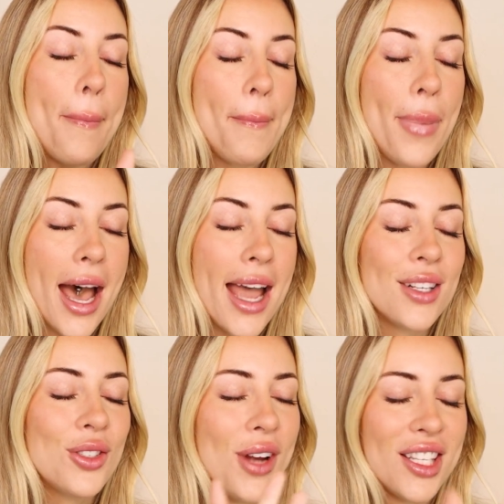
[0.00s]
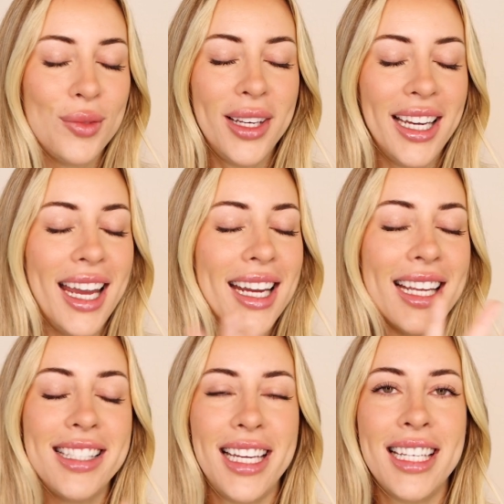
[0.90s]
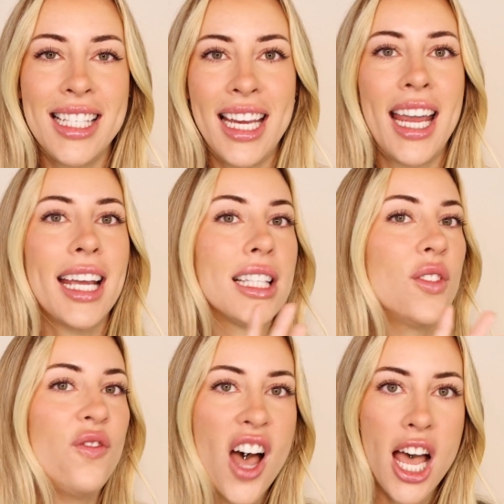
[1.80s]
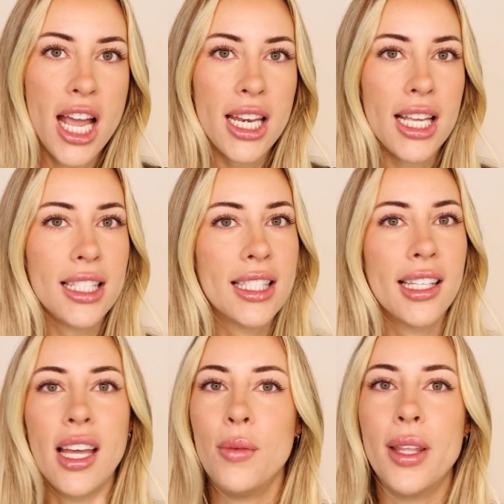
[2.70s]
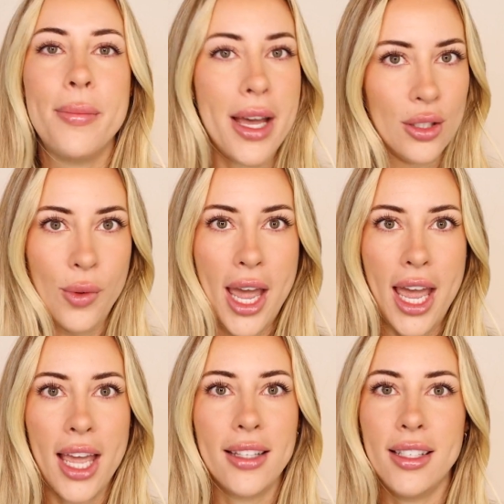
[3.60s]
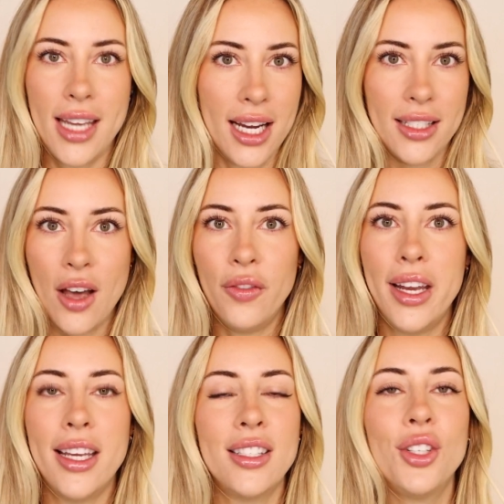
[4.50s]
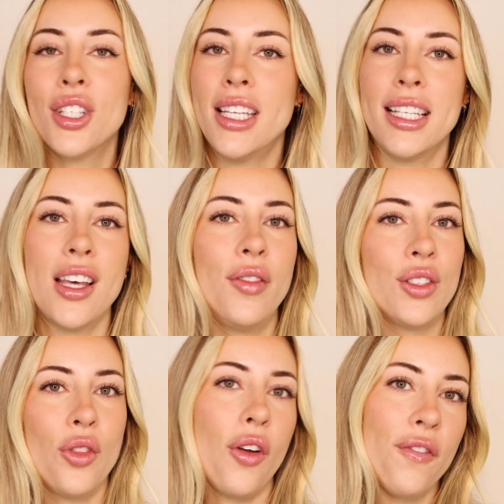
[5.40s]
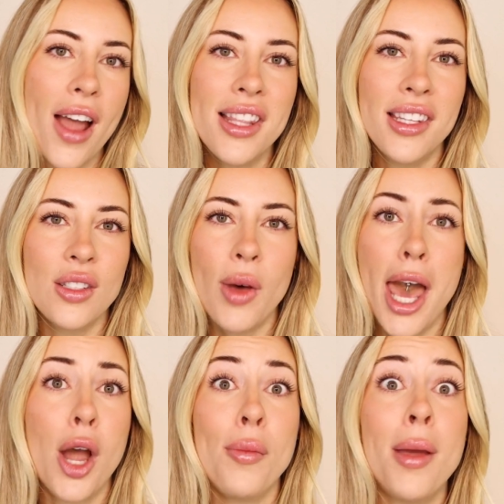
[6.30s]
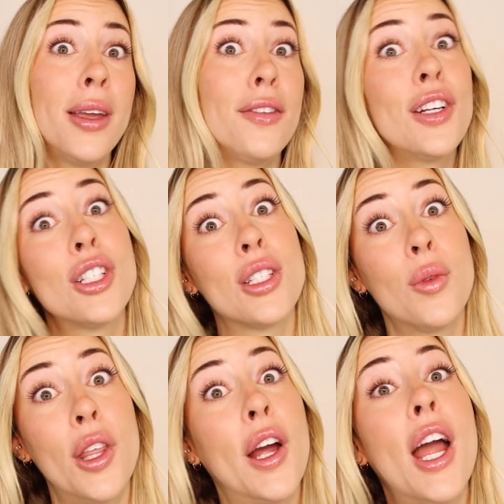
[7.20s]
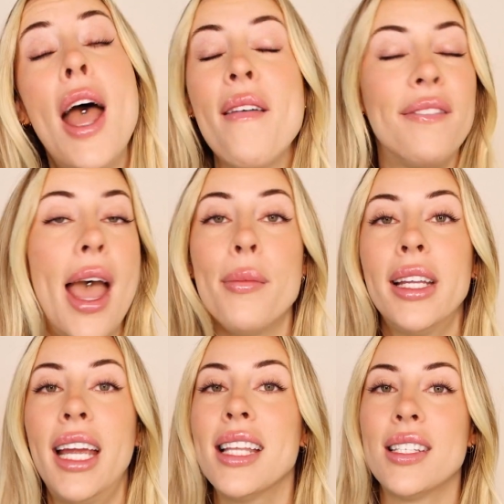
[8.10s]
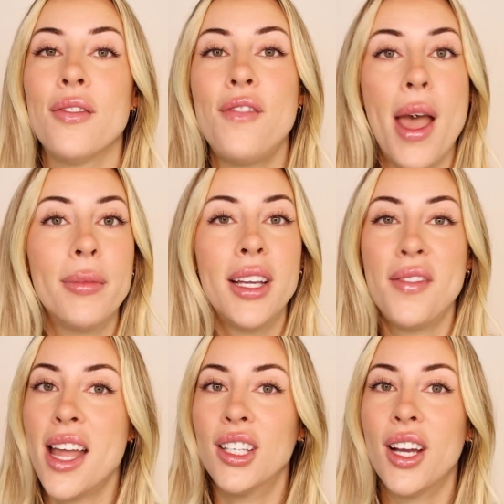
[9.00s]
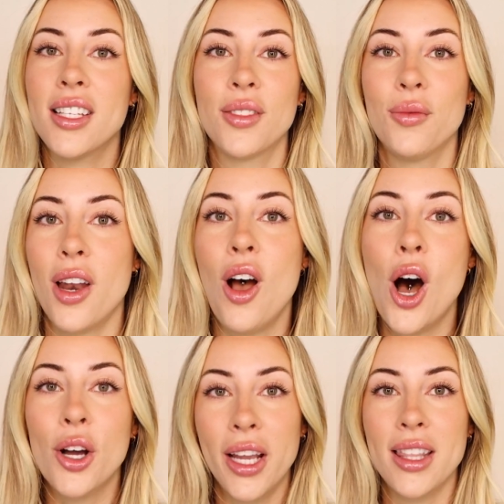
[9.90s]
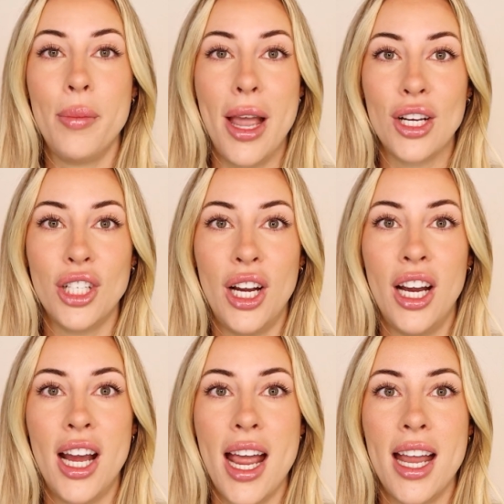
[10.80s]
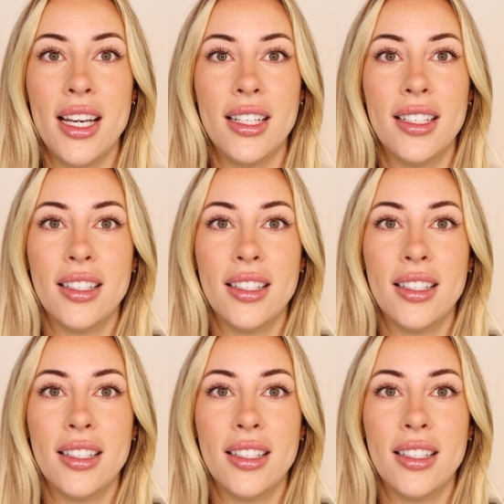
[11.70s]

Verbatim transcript: but trust me, it gets easy, it gets fun, it's gonna be the best way to take selfies. You could take selfies with your friends this way, or maybe if you're just with your family at some family event, you guys wanna all get in the picture and,